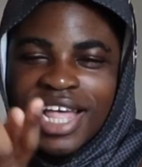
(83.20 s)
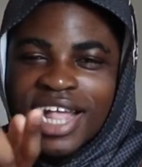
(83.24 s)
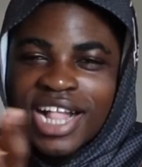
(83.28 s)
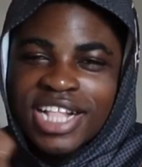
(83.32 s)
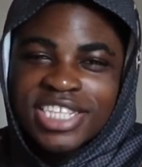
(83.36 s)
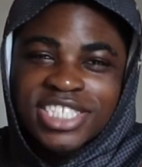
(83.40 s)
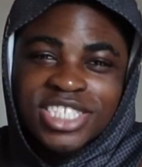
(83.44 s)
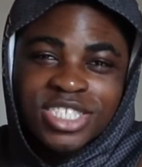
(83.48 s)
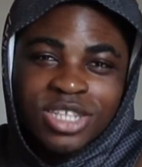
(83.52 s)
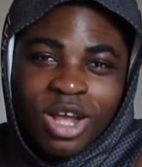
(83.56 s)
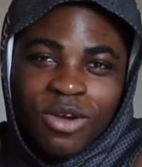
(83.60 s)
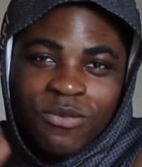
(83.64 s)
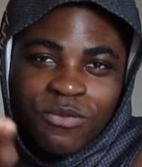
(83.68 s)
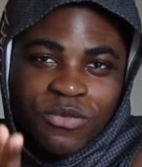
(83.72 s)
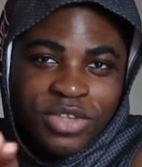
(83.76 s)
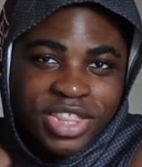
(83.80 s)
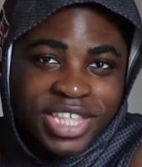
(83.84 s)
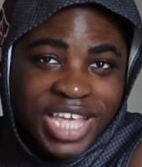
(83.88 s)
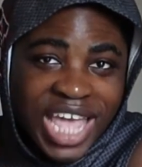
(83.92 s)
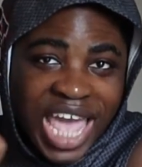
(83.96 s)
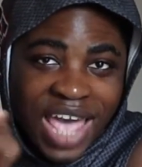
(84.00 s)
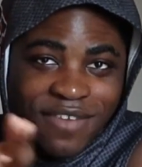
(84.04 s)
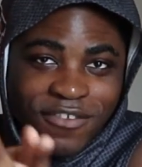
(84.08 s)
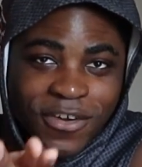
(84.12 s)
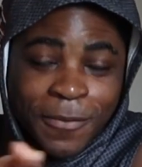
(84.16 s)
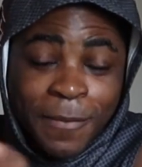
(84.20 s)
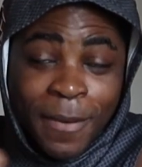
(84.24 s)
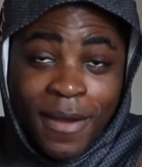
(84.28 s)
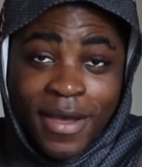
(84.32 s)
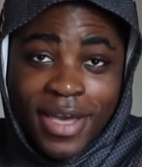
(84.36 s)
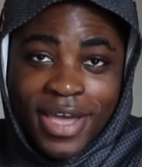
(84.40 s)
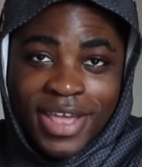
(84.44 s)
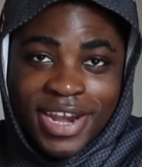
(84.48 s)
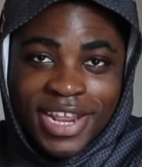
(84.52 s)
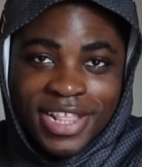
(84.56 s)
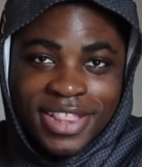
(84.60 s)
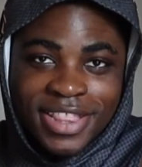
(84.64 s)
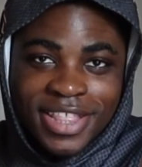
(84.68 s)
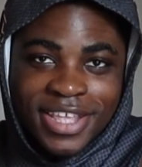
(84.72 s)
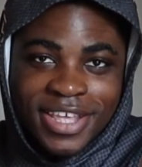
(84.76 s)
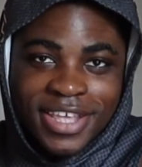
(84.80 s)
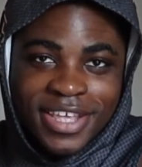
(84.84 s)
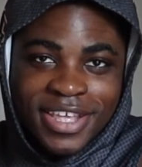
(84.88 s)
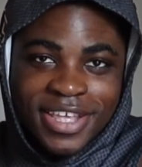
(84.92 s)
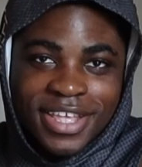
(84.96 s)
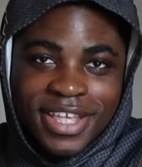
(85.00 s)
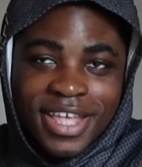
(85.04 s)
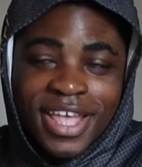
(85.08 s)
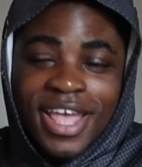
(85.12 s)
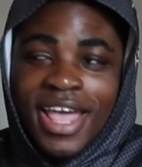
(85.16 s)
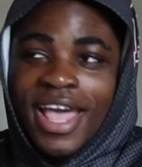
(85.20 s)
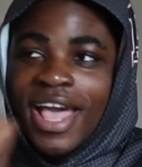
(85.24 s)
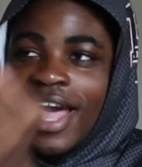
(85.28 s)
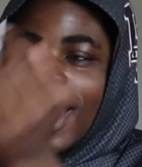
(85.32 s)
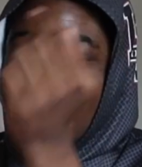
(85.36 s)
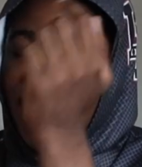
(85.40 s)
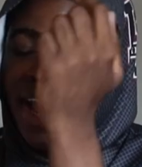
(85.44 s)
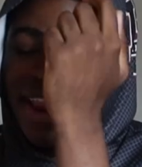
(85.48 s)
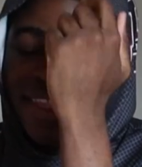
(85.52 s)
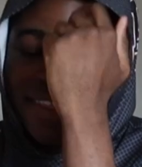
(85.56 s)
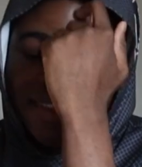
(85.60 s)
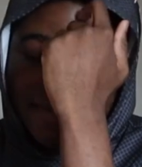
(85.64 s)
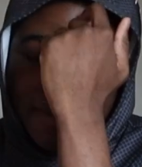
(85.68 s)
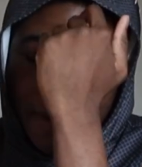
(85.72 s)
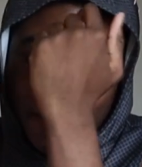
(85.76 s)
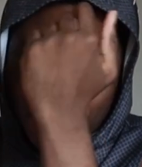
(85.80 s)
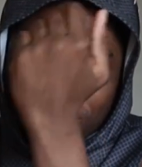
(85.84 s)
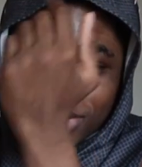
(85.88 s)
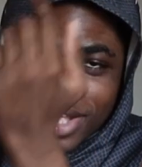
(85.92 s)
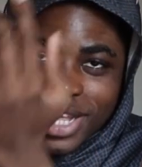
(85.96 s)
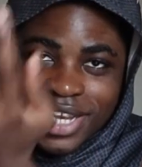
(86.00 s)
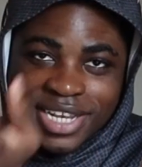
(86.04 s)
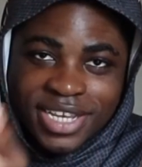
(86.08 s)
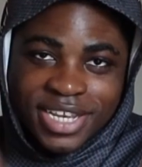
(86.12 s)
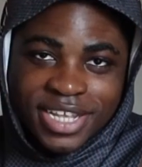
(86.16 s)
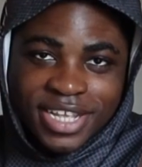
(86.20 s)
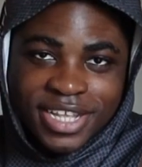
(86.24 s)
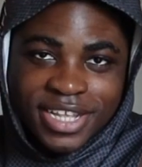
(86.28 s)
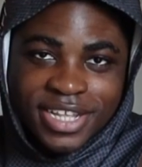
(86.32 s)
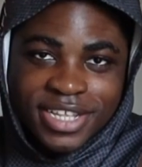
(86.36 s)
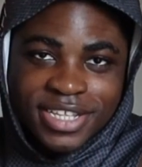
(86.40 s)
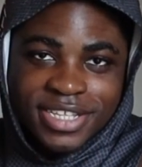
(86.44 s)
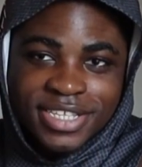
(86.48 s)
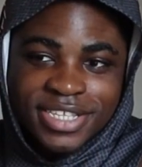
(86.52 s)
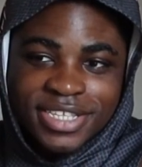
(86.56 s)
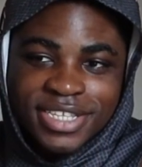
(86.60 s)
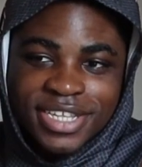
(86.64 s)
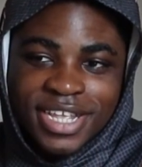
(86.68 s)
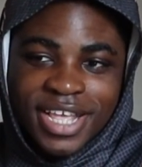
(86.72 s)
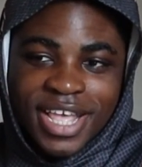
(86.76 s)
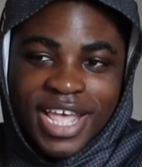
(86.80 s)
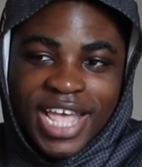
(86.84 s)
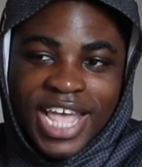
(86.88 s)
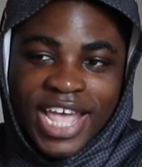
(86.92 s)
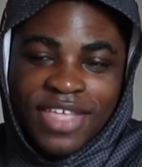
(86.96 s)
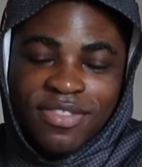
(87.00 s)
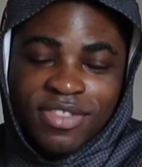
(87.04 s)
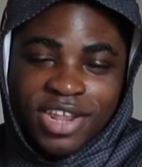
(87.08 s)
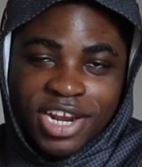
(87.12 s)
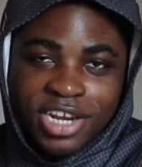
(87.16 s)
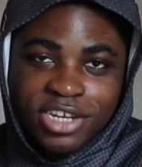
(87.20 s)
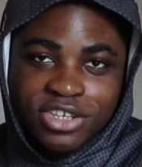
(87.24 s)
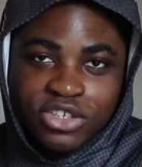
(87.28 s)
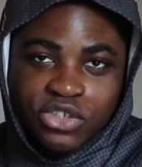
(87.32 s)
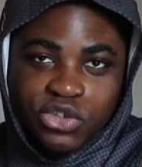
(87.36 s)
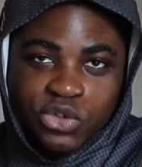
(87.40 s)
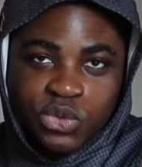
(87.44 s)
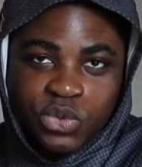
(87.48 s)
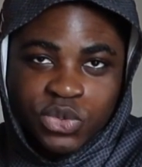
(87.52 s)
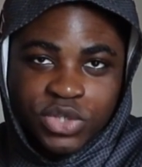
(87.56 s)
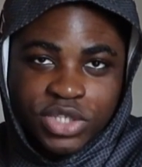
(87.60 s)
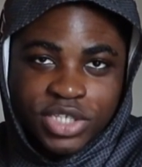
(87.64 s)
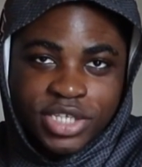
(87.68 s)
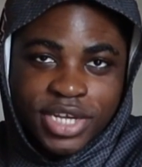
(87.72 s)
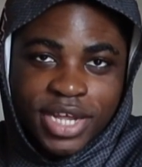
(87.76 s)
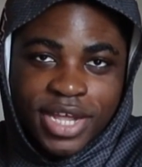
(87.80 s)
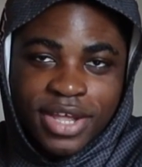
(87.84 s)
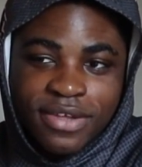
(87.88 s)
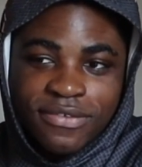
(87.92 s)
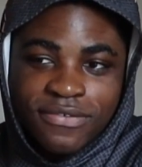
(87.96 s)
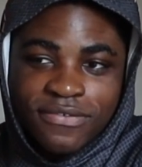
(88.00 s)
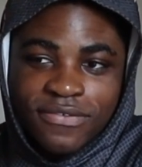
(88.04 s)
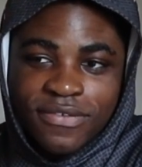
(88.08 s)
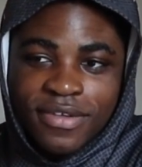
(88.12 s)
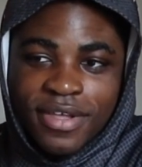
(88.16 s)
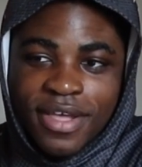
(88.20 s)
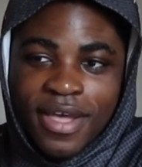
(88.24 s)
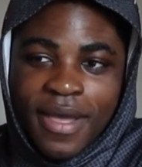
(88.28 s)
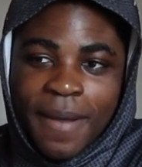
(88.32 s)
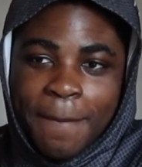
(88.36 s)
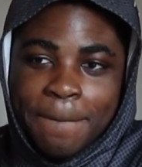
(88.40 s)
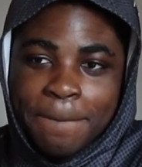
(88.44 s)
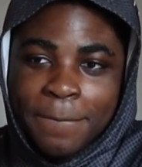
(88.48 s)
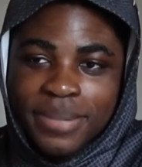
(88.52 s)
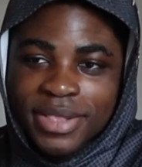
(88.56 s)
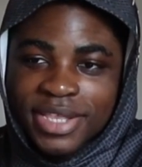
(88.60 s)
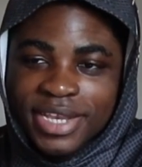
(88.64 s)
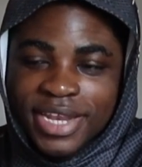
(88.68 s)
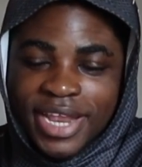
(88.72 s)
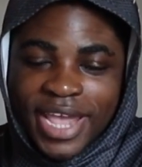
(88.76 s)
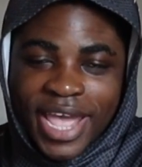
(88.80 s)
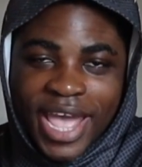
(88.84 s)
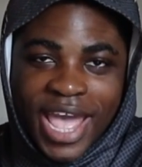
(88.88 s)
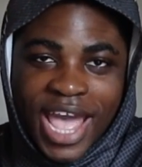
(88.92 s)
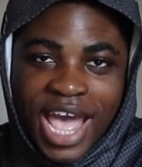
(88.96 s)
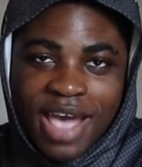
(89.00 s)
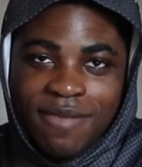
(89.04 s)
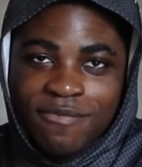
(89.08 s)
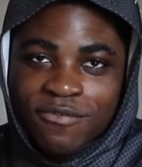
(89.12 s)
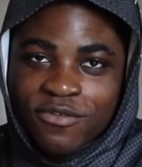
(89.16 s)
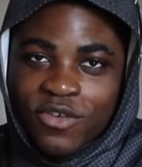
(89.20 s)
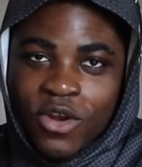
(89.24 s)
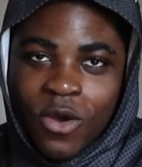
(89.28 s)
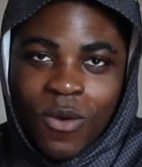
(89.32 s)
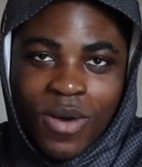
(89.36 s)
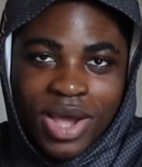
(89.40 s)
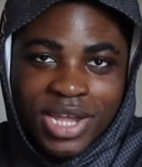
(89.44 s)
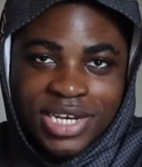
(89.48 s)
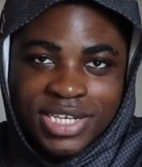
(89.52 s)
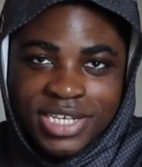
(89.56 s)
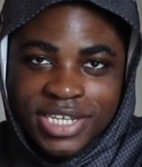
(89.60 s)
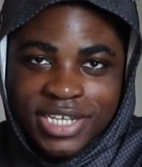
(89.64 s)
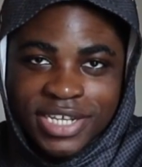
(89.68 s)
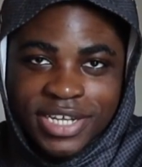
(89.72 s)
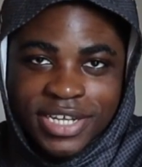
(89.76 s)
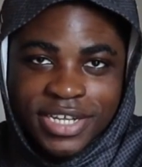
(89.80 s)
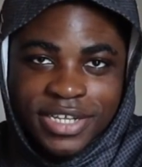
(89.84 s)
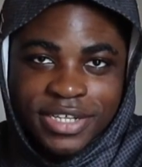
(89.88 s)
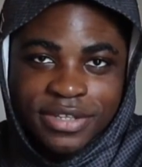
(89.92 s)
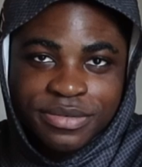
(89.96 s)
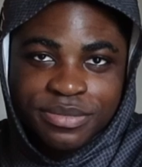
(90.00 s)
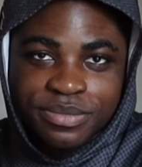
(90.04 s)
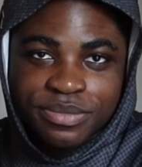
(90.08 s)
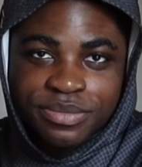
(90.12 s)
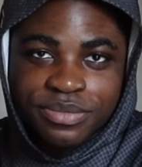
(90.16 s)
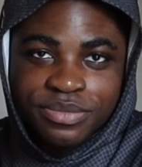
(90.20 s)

it's not really ever about anything. I just come up with ideas and I do stuff, but today I have no idea.